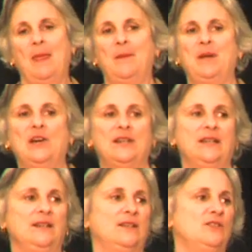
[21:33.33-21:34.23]

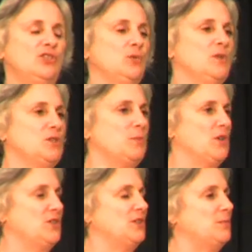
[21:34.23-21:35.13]
American consumers
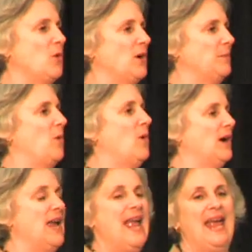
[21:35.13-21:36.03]
purchase more and
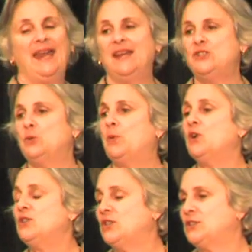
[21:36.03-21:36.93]
more, and as you
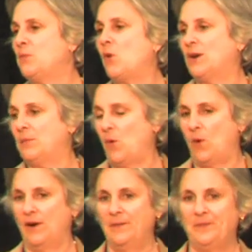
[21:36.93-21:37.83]
purchase more and
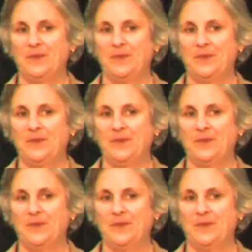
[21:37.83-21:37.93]
more,